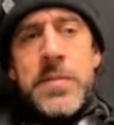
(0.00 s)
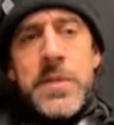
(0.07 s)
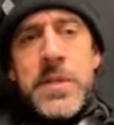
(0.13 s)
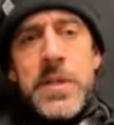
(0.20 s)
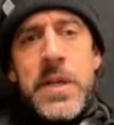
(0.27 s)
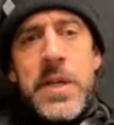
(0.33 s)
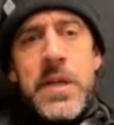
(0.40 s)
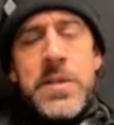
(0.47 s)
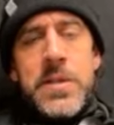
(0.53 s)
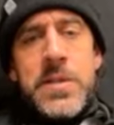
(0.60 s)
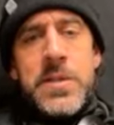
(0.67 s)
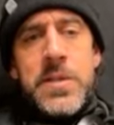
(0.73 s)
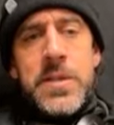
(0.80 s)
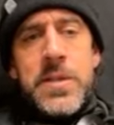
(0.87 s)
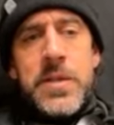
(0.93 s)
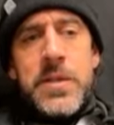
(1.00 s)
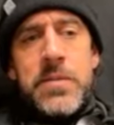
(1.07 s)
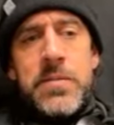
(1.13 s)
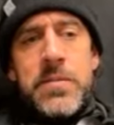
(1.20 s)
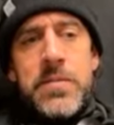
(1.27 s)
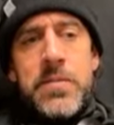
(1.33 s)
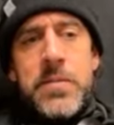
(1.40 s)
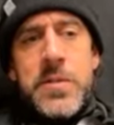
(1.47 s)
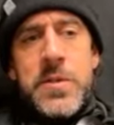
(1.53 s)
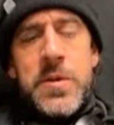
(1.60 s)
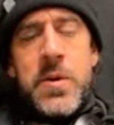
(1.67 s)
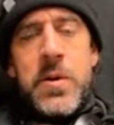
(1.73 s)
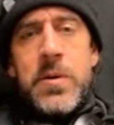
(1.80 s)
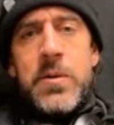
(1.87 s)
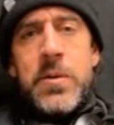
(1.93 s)
today's
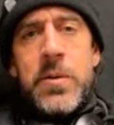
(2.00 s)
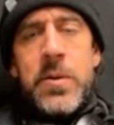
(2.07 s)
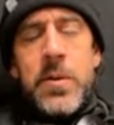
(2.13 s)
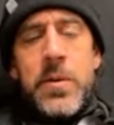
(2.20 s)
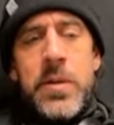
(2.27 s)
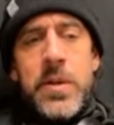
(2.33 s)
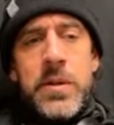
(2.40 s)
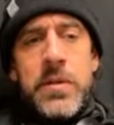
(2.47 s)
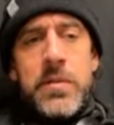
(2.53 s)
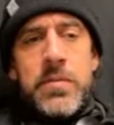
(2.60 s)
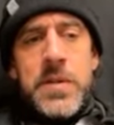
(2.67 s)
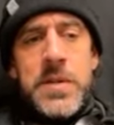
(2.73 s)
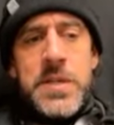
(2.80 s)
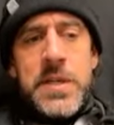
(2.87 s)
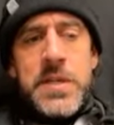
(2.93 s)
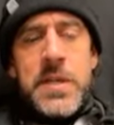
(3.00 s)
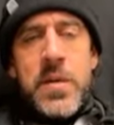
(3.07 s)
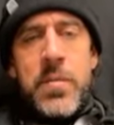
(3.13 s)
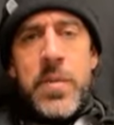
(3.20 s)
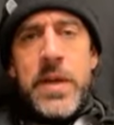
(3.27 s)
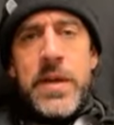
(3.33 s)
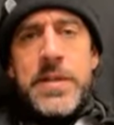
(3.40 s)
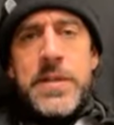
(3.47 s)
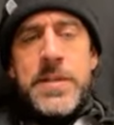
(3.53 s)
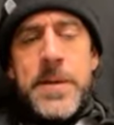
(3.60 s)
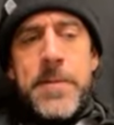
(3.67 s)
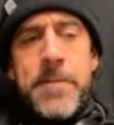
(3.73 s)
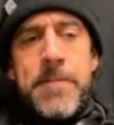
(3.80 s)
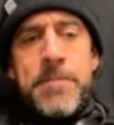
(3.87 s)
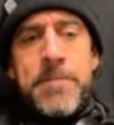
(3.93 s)
start earlier than the 60 minutes.
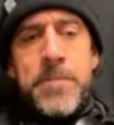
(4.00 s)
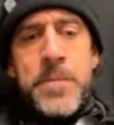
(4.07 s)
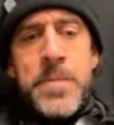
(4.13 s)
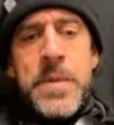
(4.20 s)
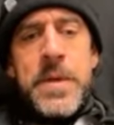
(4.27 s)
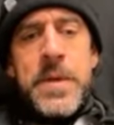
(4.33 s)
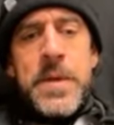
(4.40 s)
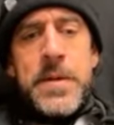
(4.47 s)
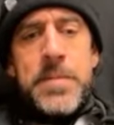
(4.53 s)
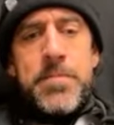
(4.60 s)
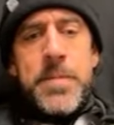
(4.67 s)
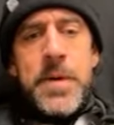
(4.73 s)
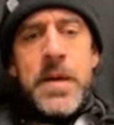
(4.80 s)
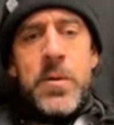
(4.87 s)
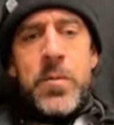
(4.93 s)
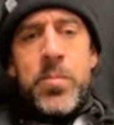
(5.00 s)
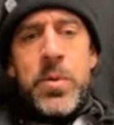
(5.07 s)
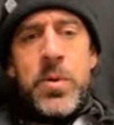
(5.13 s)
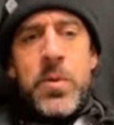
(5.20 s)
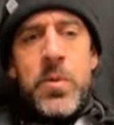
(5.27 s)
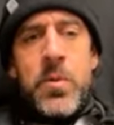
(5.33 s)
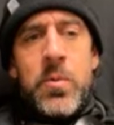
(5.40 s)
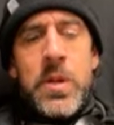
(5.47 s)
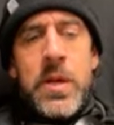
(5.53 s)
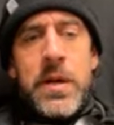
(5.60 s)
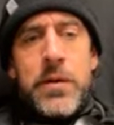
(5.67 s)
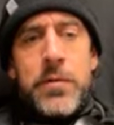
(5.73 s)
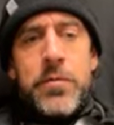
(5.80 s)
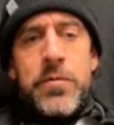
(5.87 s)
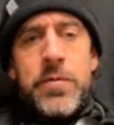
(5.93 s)
So I don't put a whole
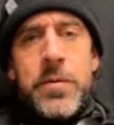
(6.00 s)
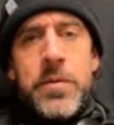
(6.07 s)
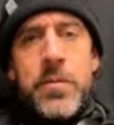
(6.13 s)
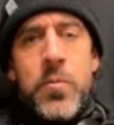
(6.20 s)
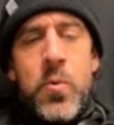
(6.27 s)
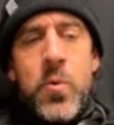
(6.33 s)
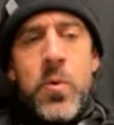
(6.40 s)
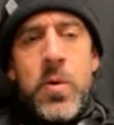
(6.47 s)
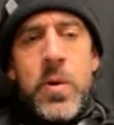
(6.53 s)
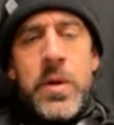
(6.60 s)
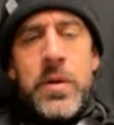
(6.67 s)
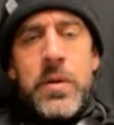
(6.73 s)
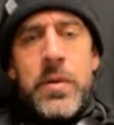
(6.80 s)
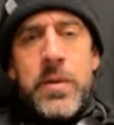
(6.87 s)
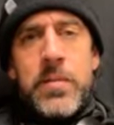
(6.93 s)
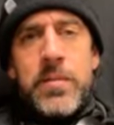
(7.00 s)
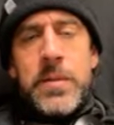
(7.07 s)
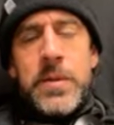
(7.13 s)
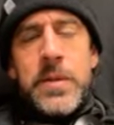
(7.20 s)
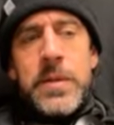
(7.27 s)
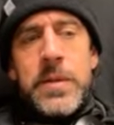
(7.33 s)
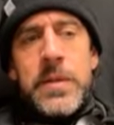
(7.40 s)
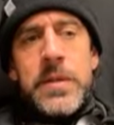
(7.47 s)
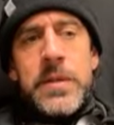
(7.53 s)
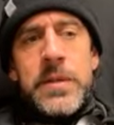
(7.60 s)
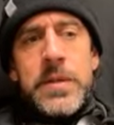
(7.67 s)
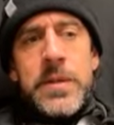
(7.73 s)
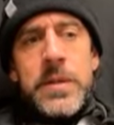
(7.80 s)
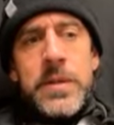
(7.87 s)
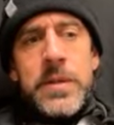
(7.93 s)
lot of worry or
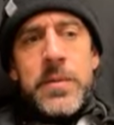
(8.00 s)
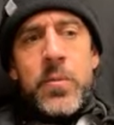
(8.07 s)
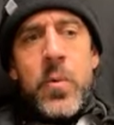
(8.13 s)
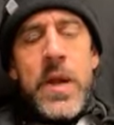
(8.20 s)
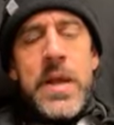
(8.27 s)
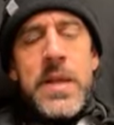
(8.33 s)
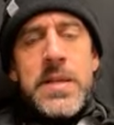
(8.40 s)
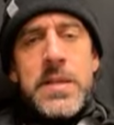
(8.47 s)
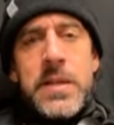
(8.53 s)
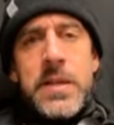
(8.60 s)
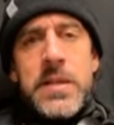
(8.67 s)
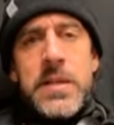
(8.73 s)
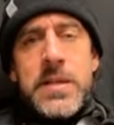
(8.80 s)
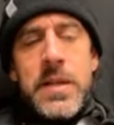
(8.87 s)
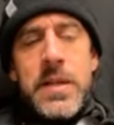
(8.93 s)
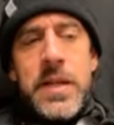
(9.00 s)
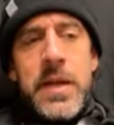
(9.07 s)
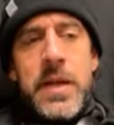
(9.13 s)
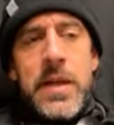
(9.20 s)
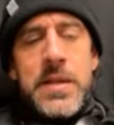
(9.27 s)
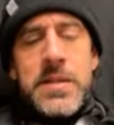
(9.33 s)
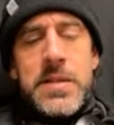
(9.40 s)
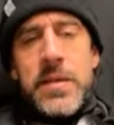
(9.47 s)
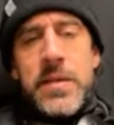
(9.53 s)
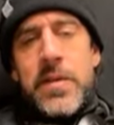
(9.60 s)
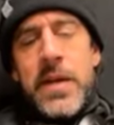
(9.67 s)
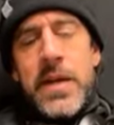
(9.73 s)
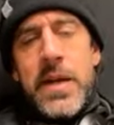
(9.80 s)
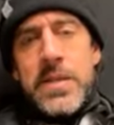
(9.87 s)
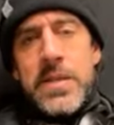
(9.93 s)
weight into a lot of that stuff.
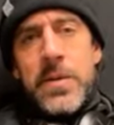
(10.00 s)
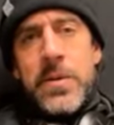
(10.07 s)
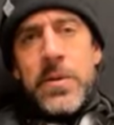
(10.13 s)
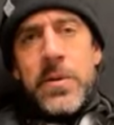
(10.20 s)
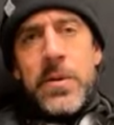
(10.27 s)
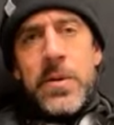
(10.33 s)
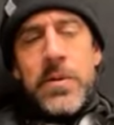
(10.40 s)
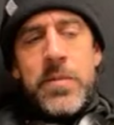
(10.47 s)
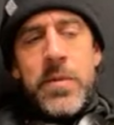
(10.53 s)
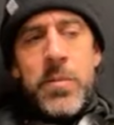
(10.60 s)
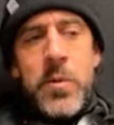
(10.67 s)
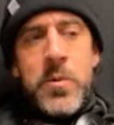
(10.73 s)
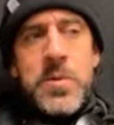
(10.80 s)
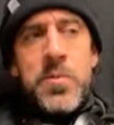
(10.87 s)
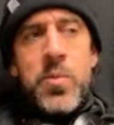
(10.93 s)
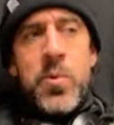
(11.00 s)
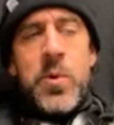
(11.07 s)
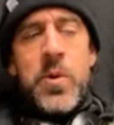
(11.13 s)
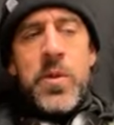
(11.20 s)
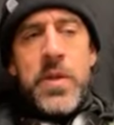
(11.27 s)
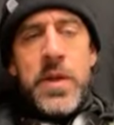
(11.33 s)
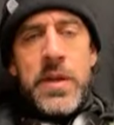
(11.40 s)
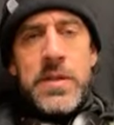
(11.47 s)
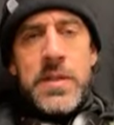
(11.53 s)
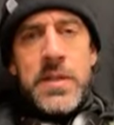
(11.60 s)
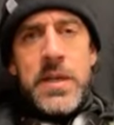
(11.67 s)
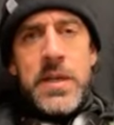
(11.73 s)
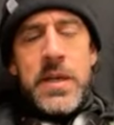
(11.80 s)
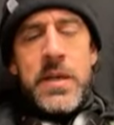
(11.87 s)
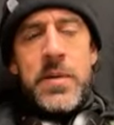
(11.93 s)
Like I said earlier, the most important thing
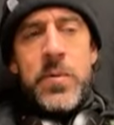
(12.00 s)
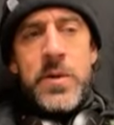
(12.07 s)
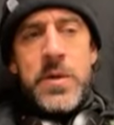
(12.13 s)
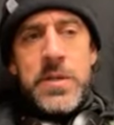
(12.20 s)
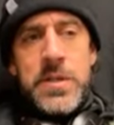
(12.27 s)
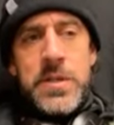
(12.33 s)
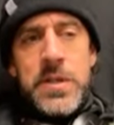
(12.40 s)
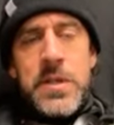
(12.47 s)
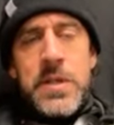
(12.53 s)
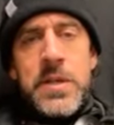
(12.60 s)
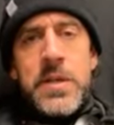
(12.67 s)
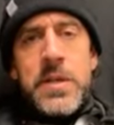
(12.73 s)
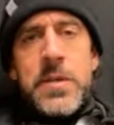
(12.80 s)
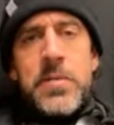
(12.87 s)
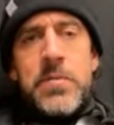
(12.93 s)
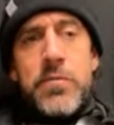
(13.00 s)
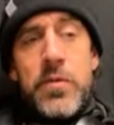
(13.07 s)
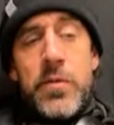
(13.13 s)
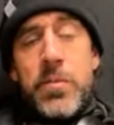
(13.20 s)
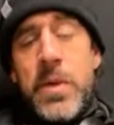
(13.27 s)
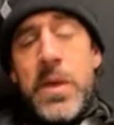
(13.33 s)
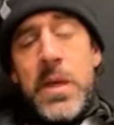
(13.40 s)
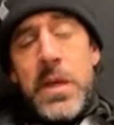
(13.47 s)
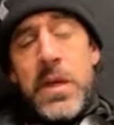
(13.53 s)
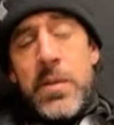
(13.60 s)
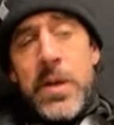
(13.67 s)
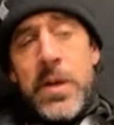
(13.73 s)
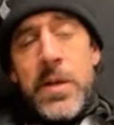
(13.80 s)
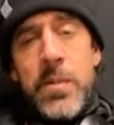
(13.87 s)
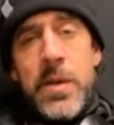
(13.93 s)
today was, for me,
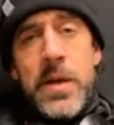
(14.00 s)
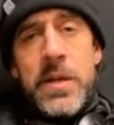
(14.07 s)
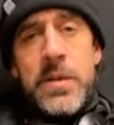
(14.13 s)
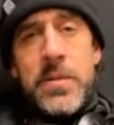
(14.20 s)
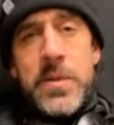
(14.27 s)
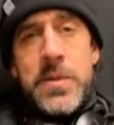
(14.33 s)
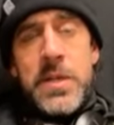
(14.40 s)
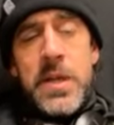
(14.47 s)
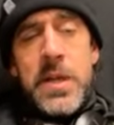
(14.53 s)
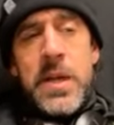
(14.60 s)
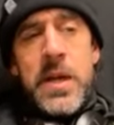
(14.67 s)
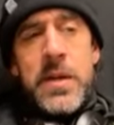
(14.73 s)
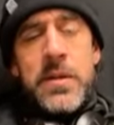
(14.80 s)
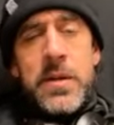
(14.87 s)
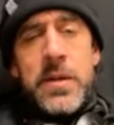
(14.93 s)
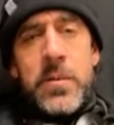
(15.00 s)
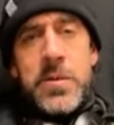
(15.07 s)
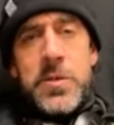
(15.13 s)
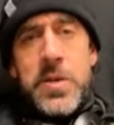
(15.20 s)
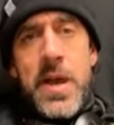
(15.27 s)
in my mind, was to get out there with